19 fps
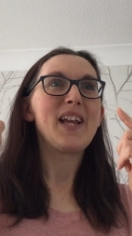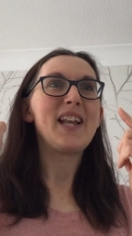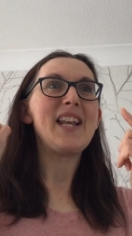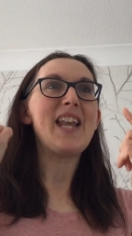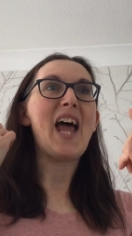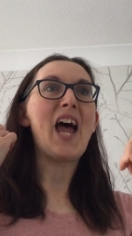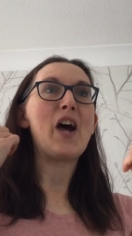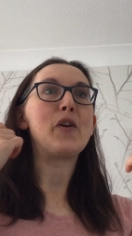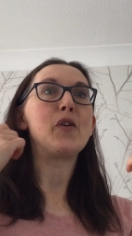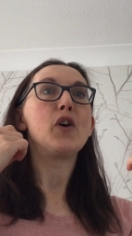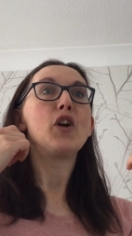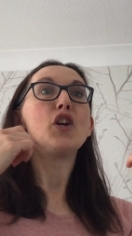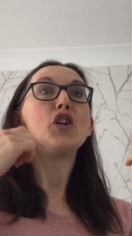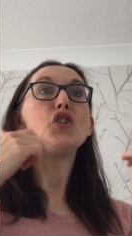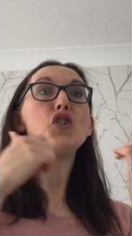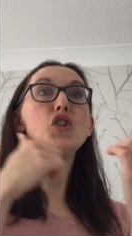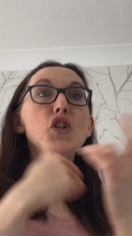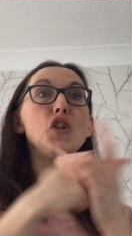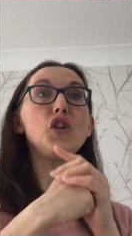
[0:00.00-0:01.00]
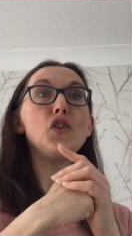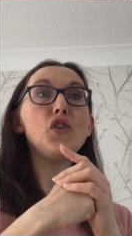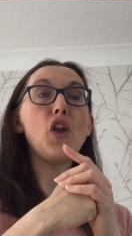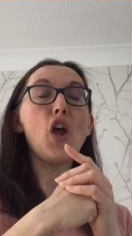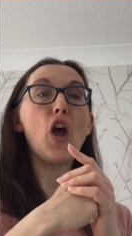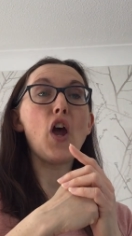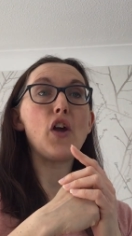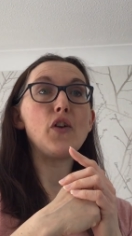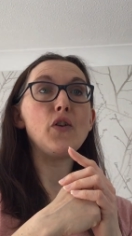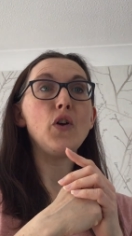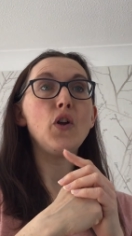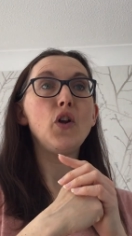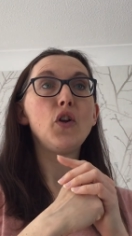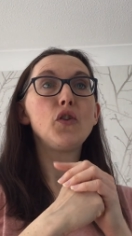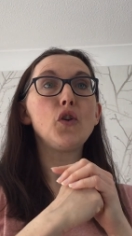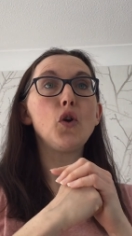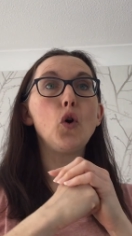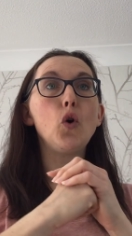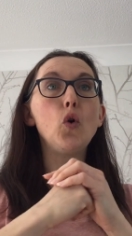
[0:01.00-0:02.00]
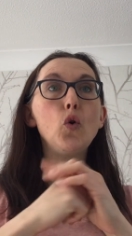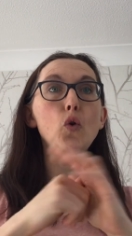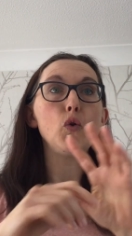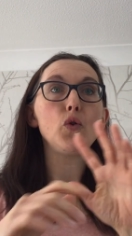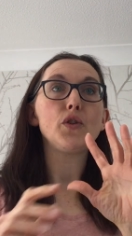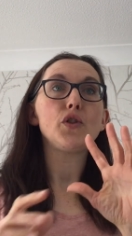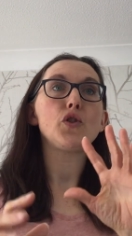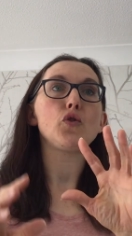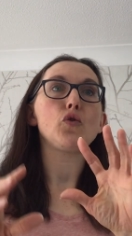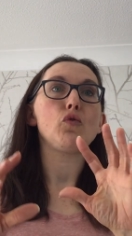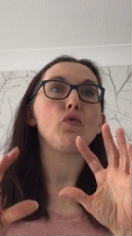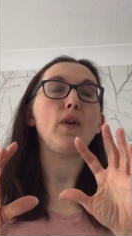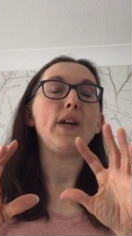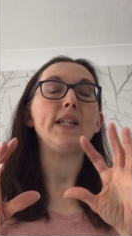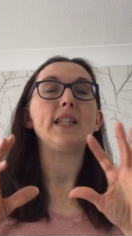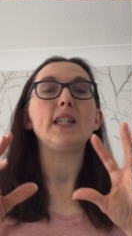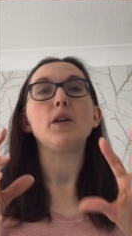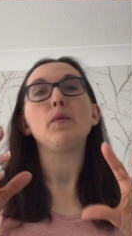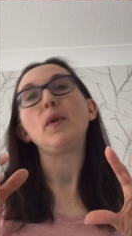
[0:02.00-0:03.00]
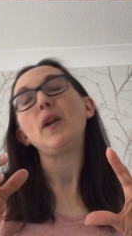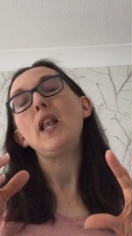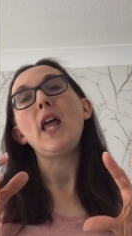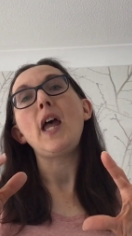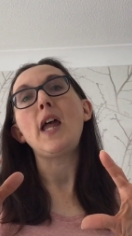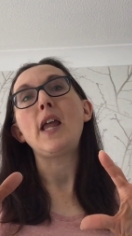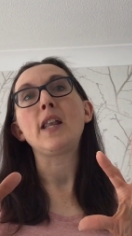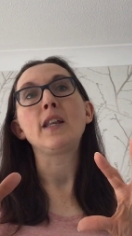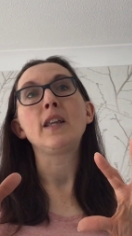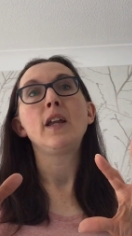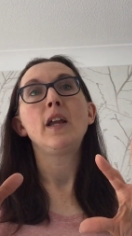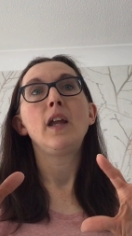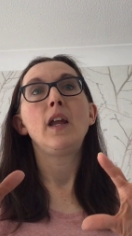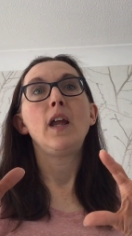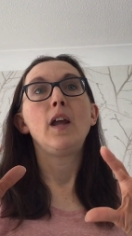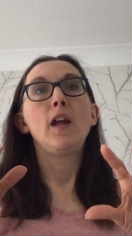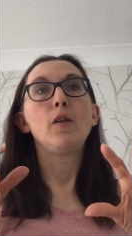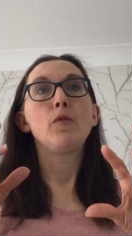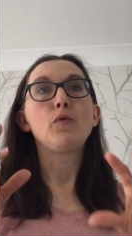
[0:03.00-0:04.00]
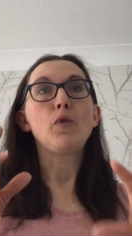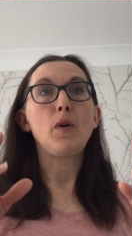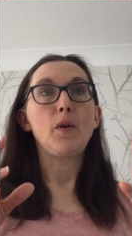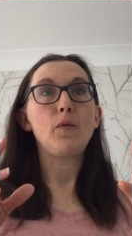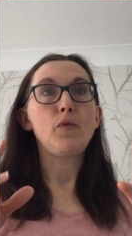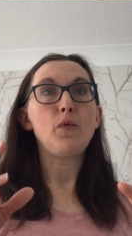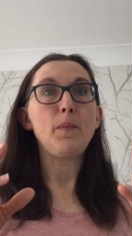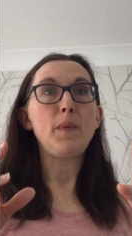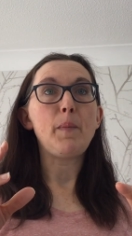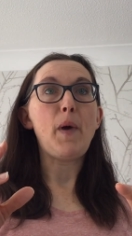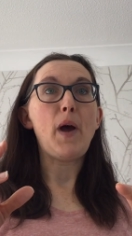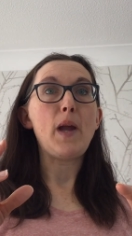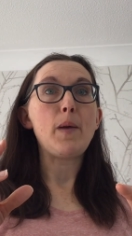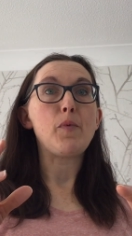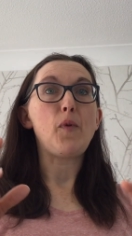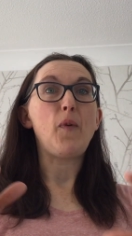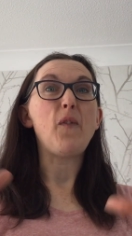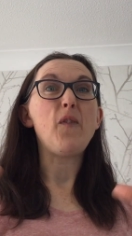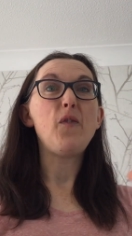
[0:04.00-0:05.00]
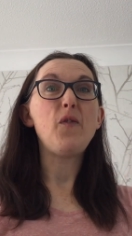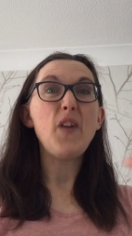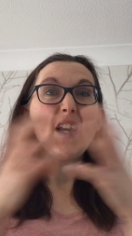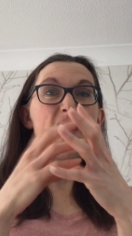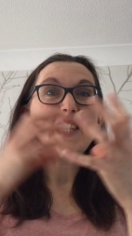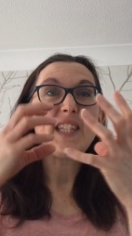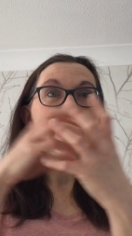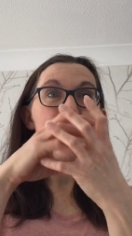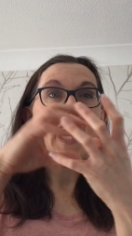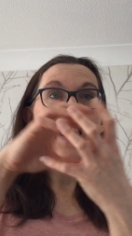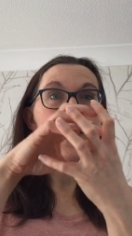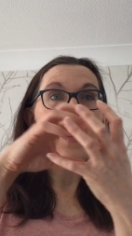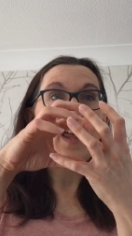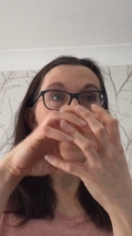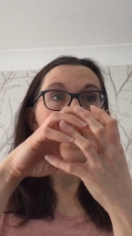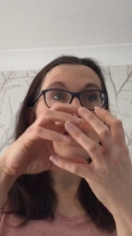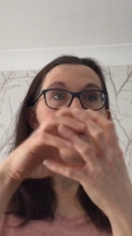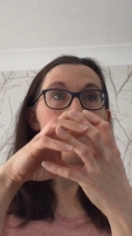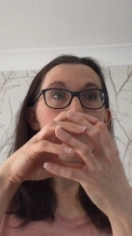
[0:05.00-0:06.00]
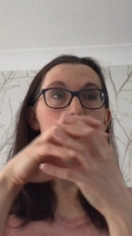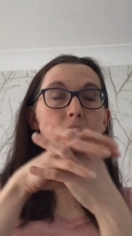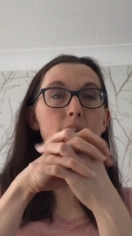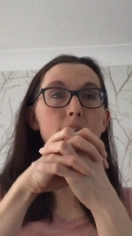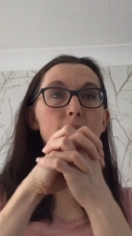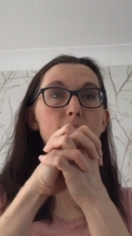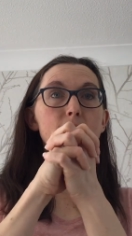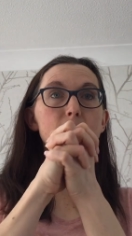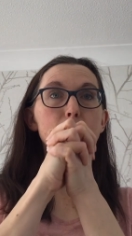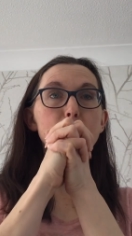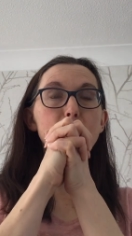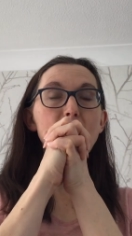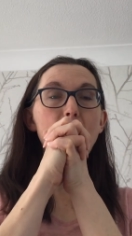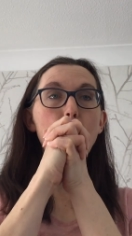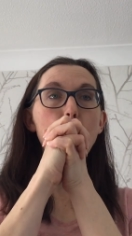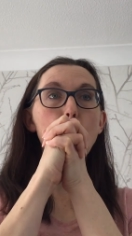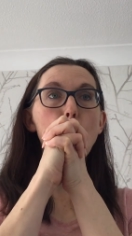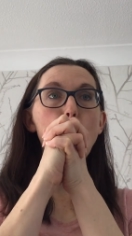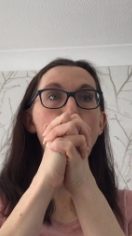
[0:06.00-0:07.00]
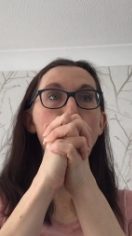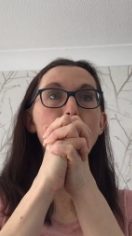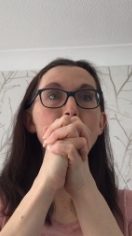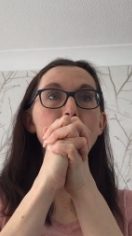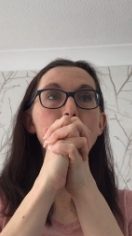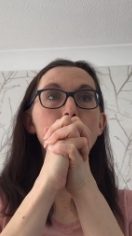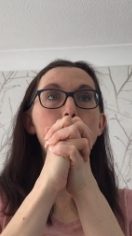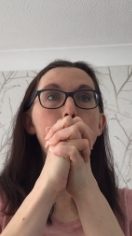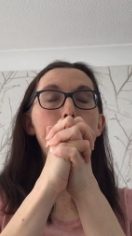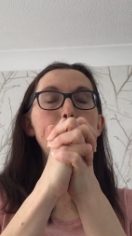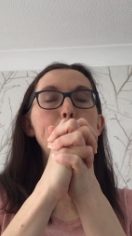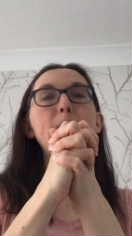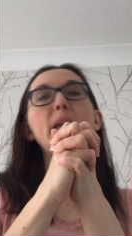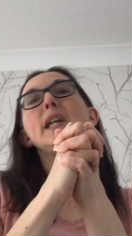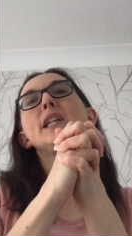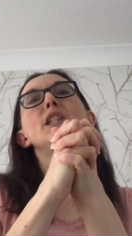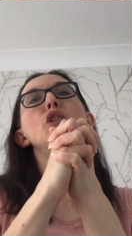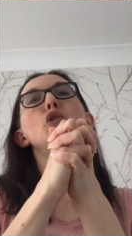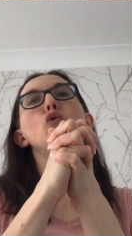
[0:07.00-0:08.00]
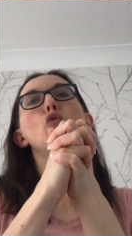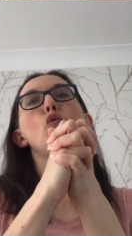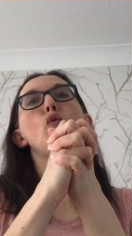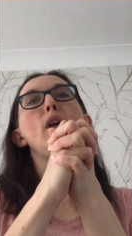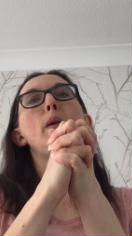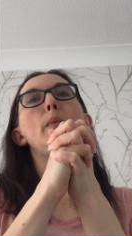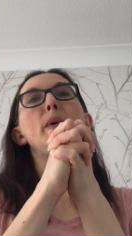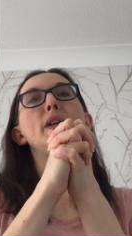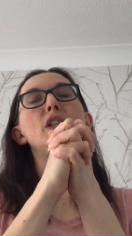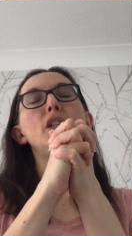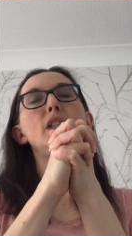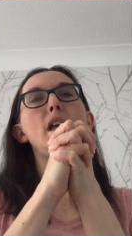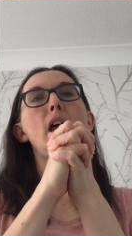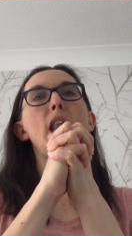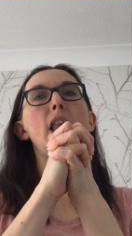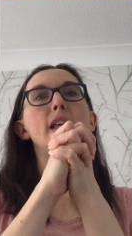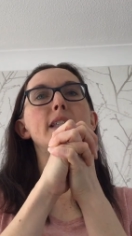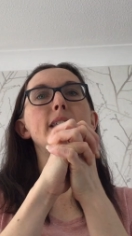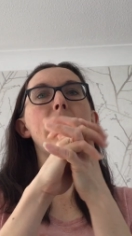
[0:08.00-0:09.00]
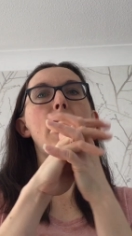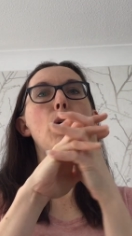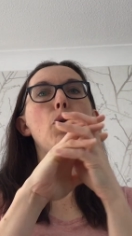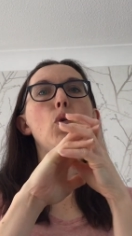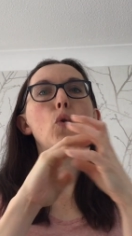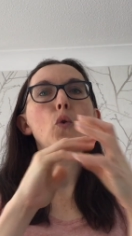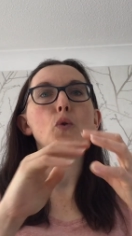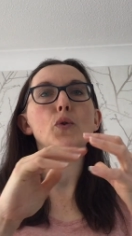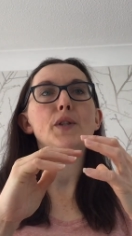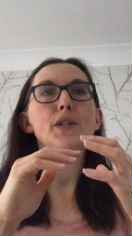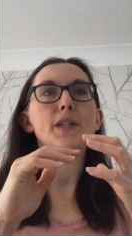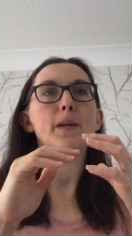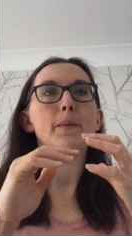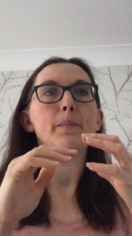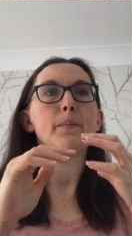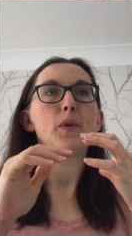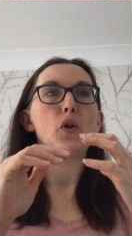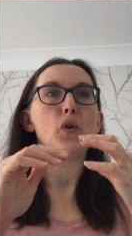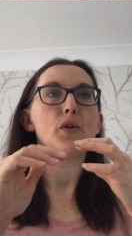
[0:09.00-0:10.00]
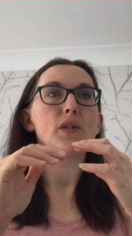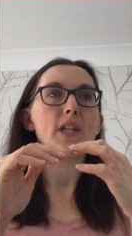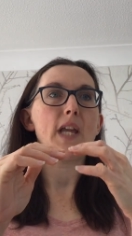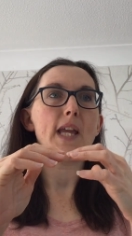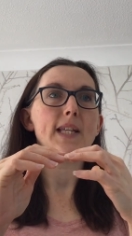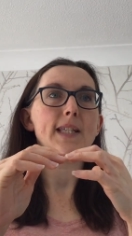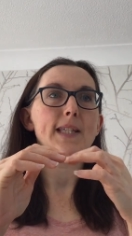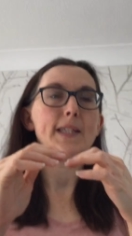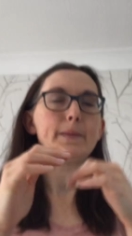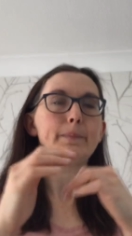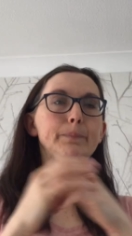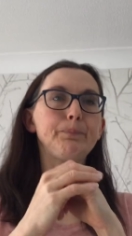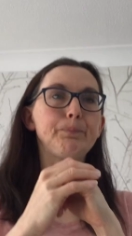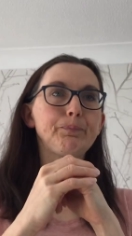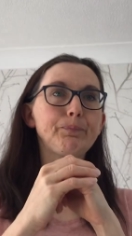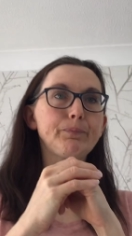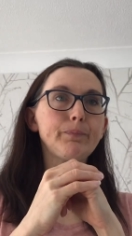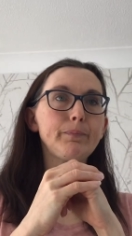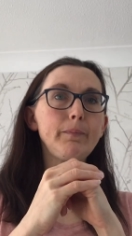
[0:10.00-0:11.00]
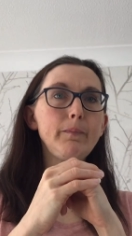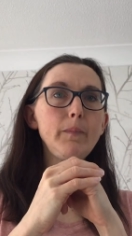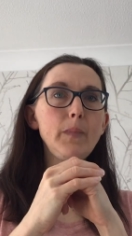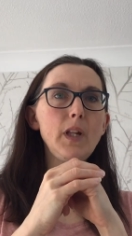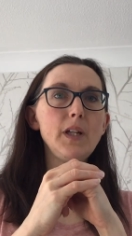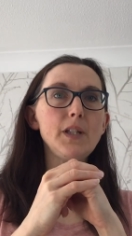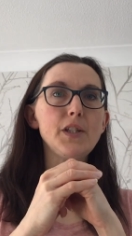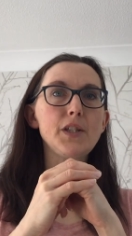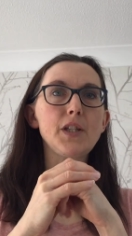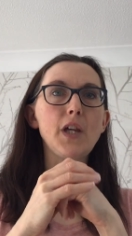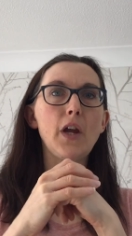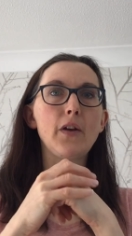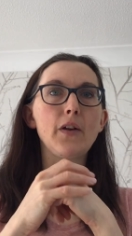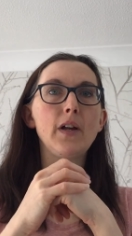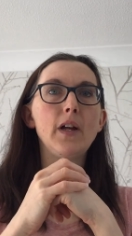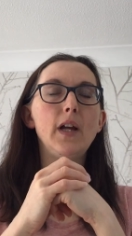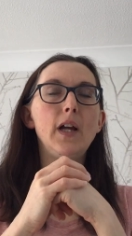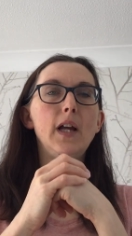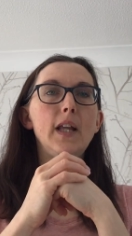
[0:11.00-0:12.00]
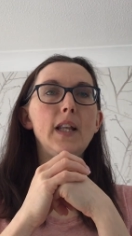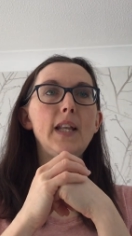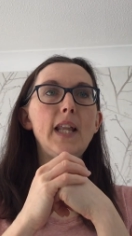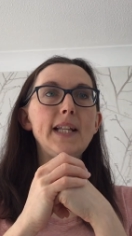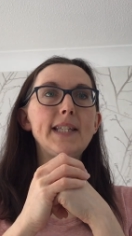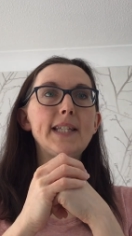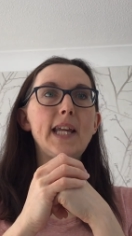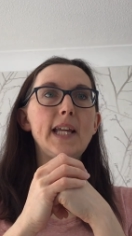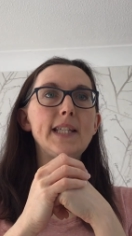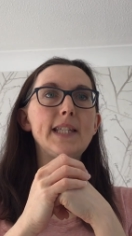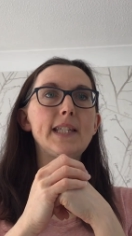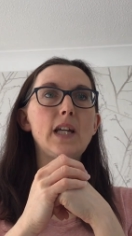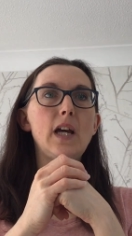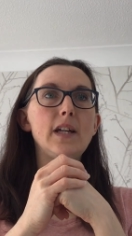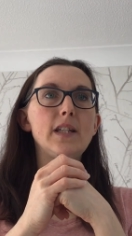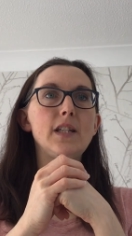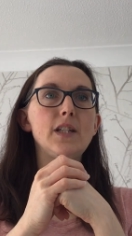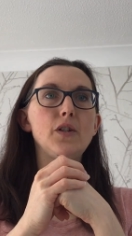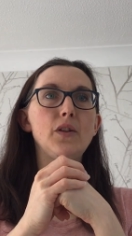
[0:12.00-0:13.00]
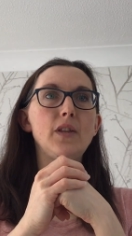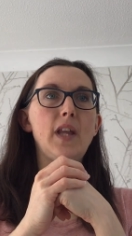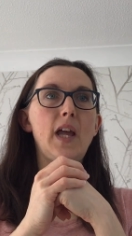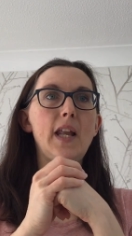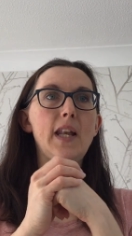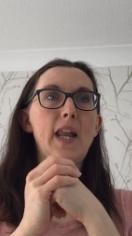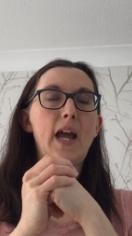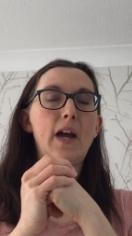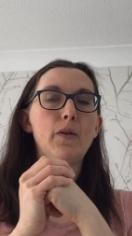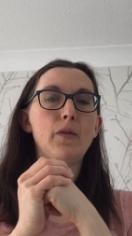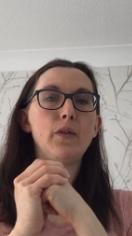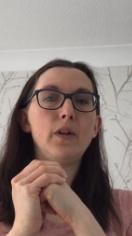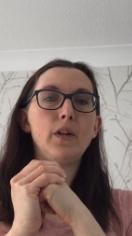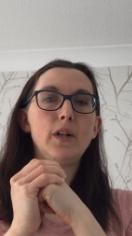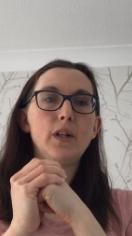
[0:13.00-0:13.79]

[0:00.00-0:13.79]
Now, do you know that all the stories that we learn from the Bible fit together to tell one big story which tell us how awesome God is? So let's get started on that now.